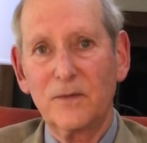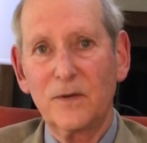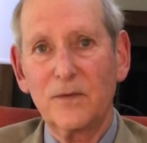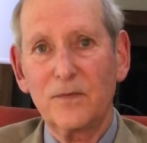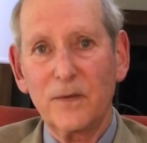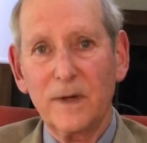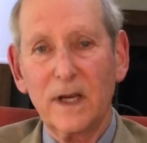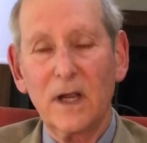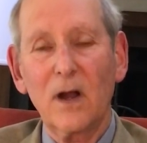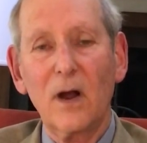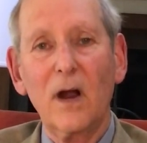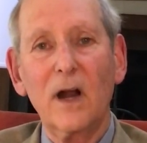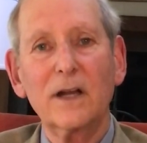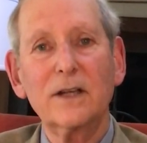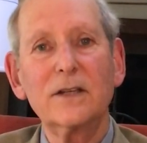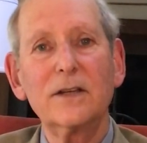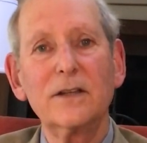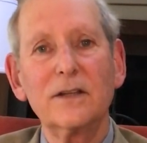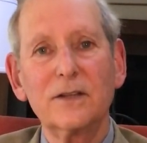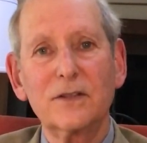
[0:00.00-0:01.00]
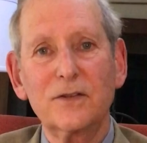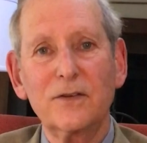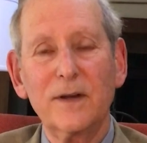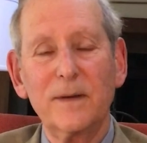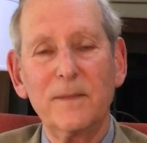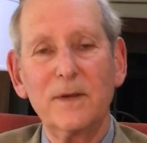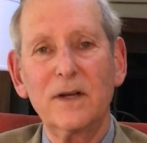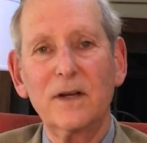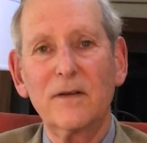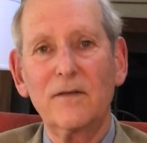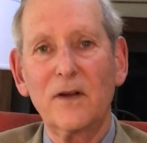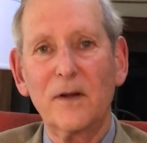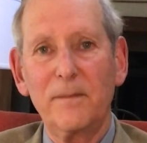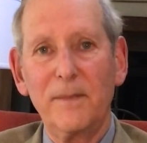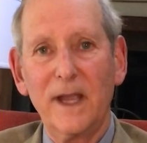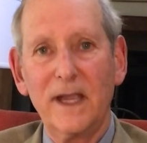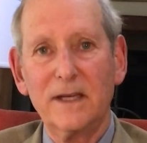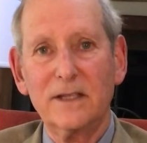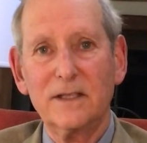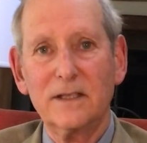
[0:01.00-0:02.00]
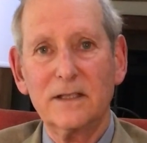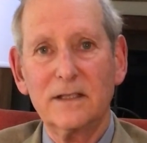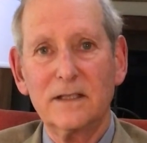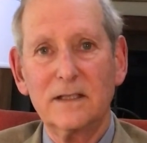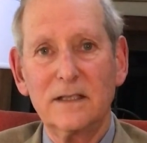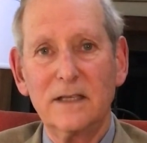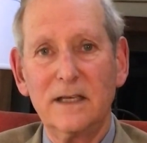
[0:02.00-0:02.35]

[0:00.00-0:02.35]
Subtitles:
with regard to the treatment of our patients.